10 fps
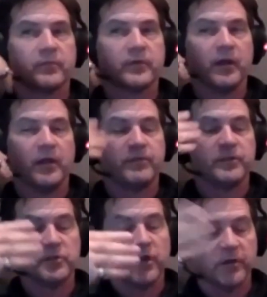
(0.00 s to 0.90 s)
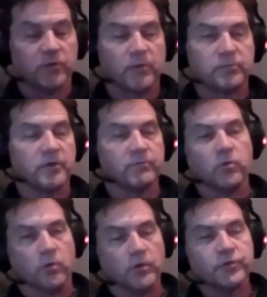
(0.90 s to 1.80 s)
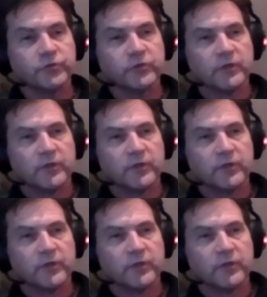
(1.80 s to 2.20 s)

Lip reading: if it's not encrypted, of course,